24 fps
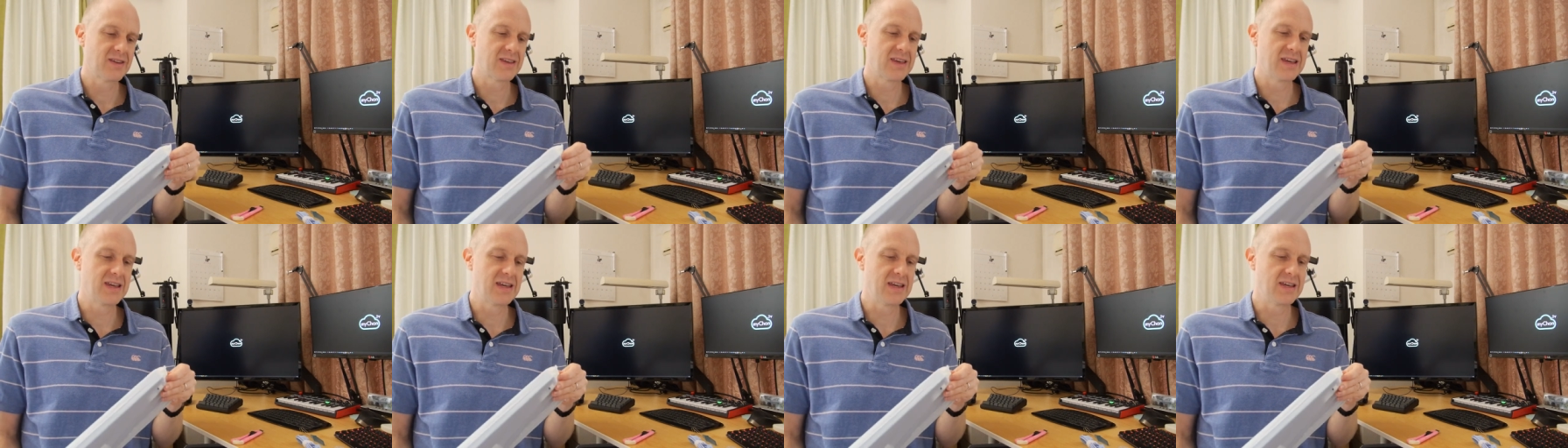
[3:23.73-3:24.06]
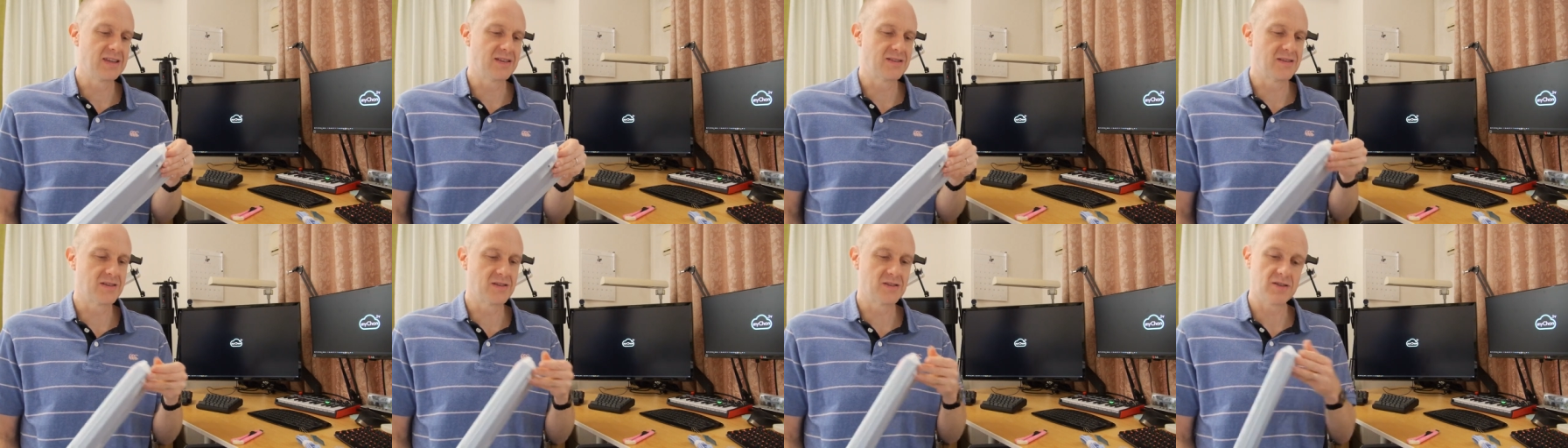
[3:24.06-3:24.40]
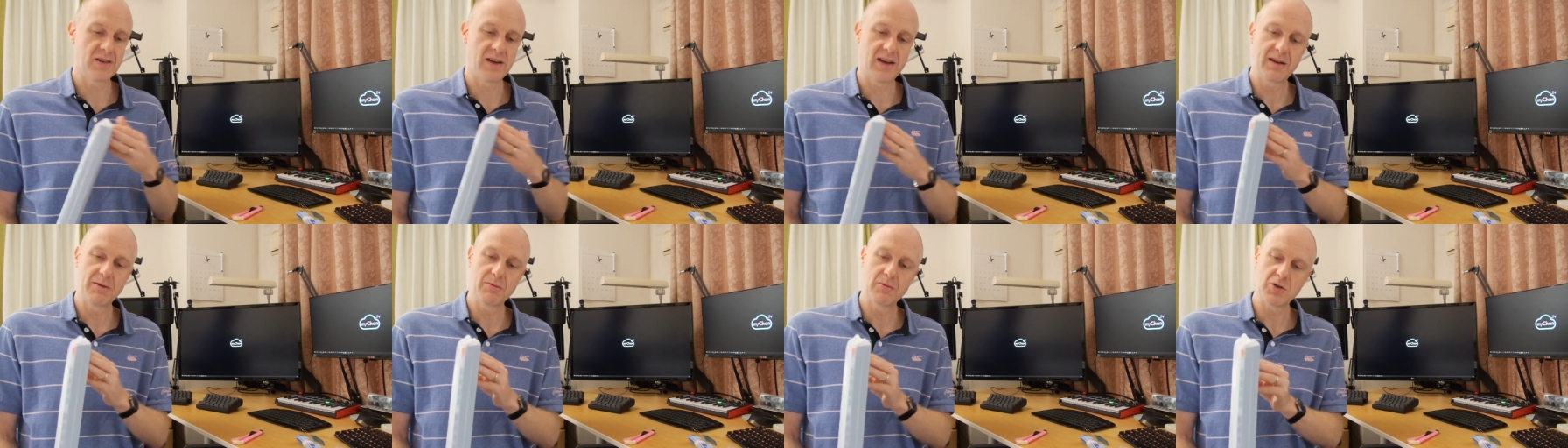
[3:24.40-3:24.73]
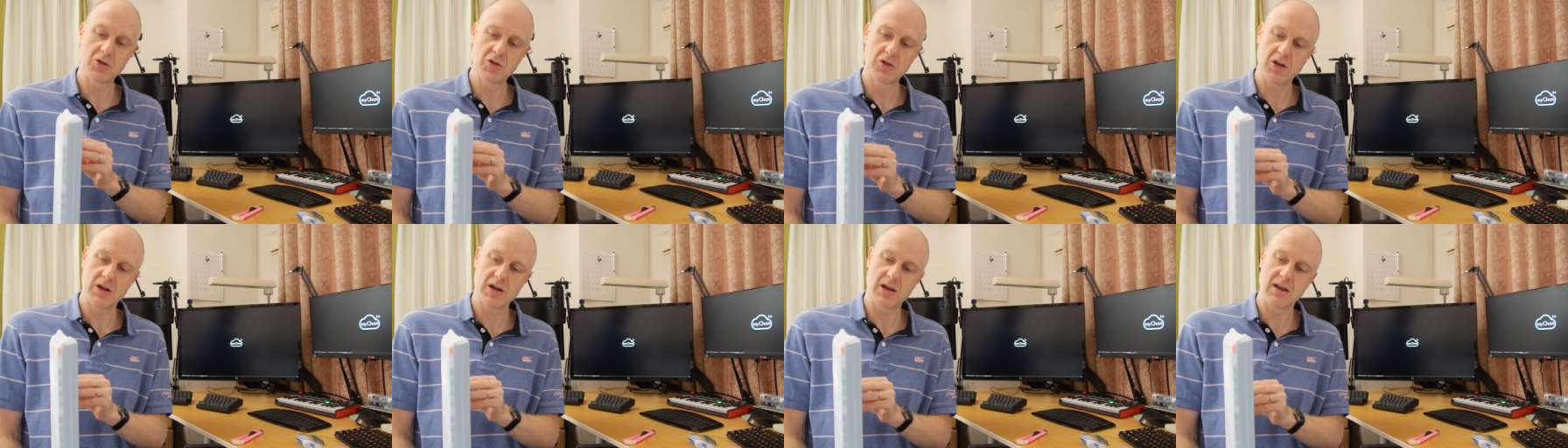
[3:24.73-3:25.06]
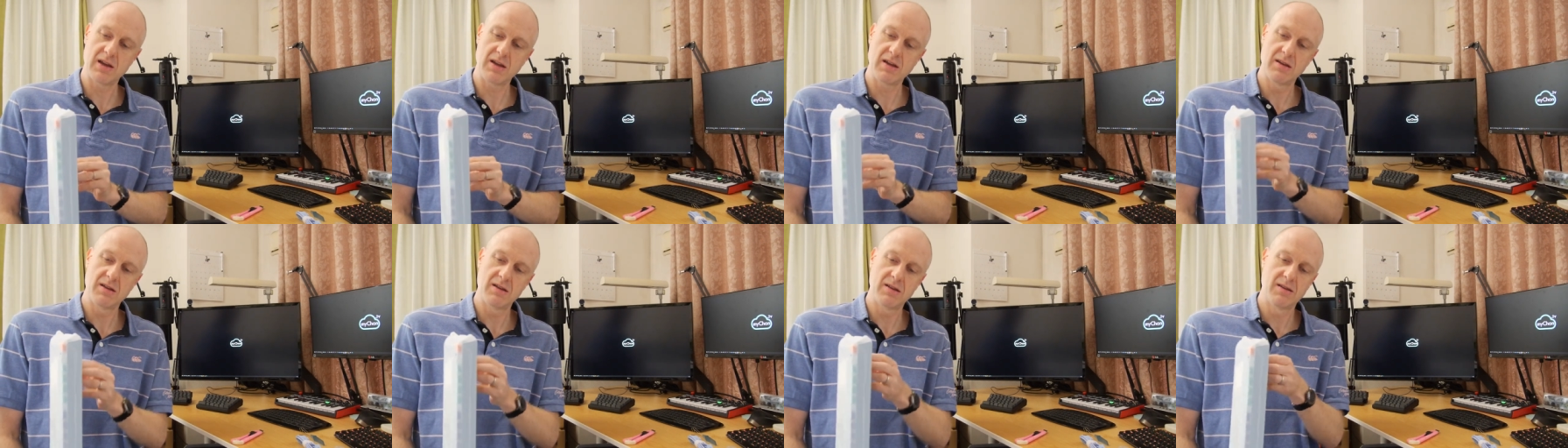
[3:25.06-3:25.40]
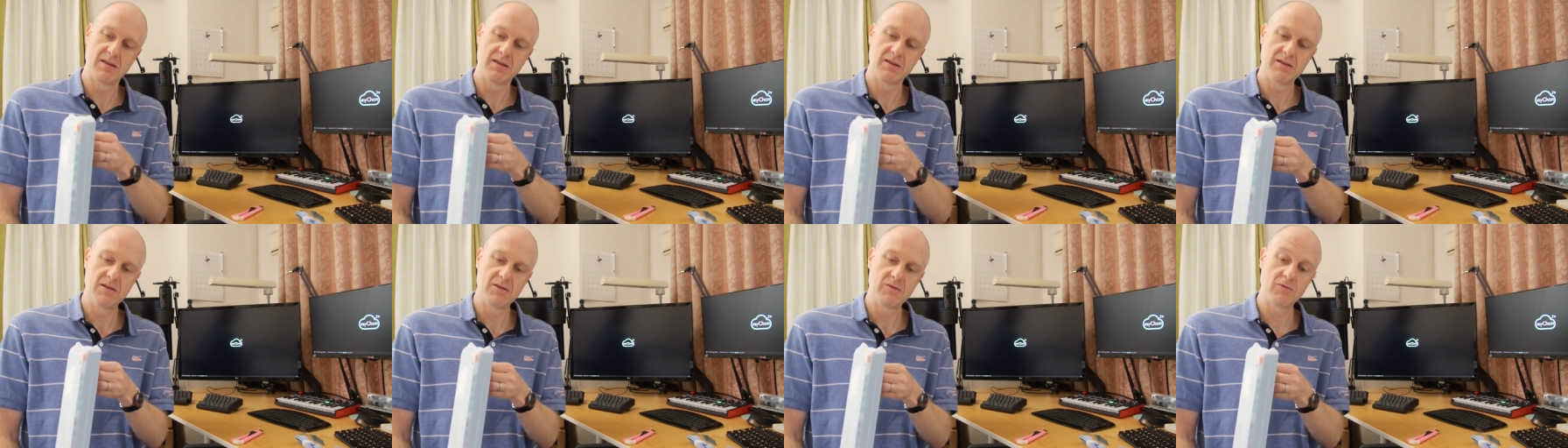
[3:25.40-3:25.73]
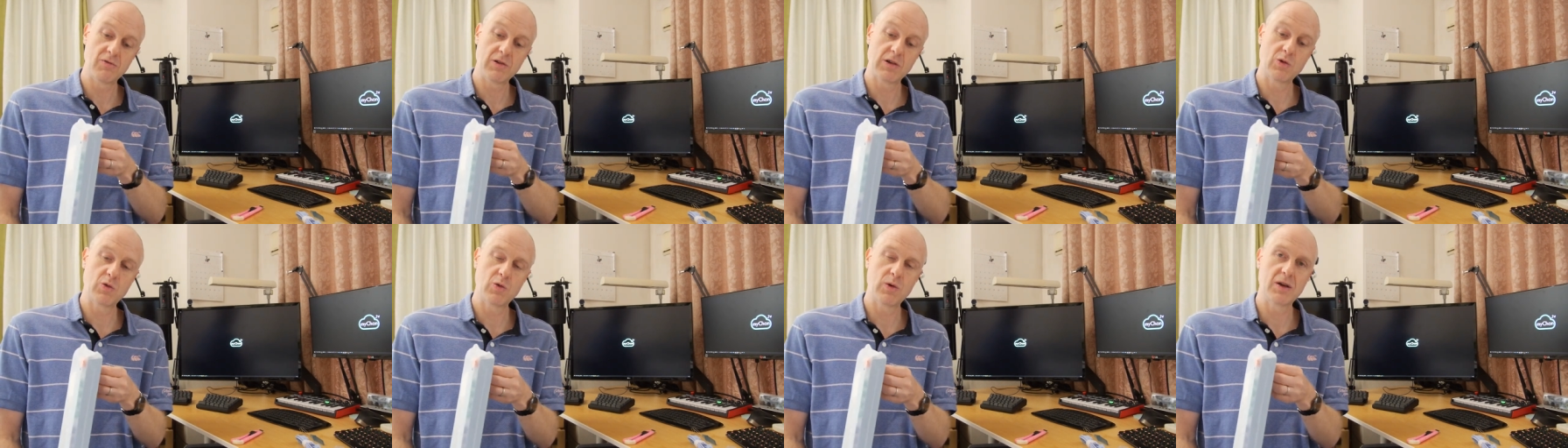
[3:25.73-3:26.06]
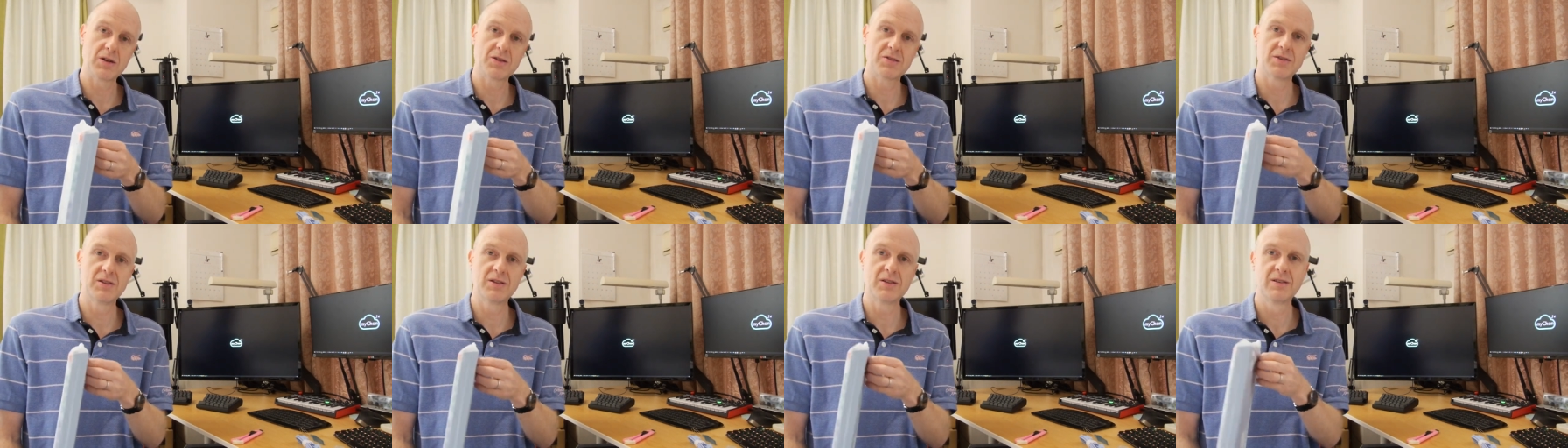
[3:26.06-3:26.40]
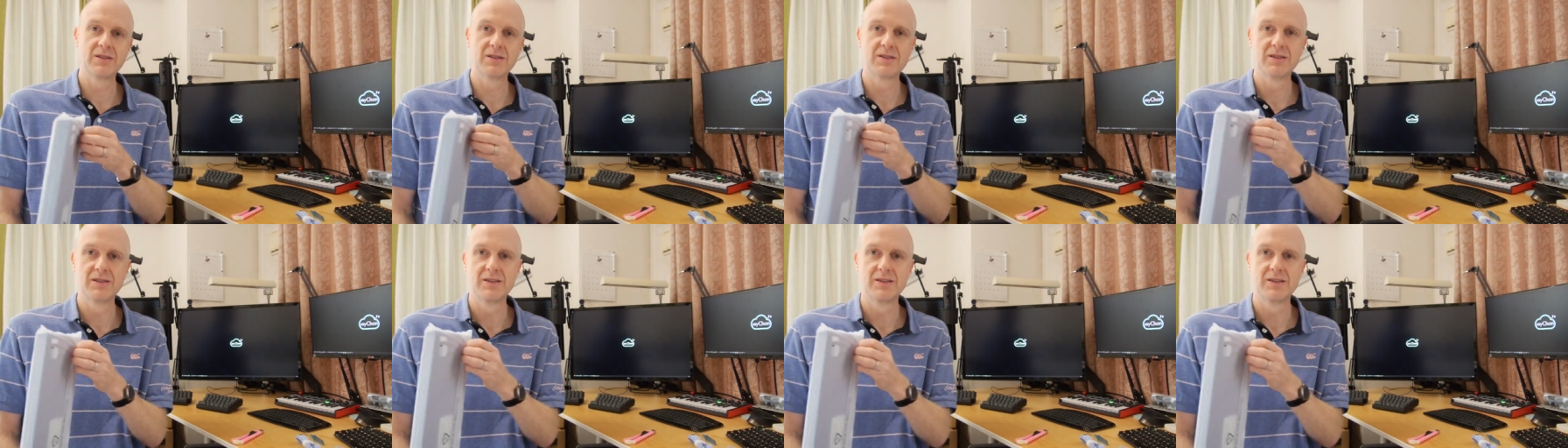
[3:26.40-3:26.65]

key design which I requested.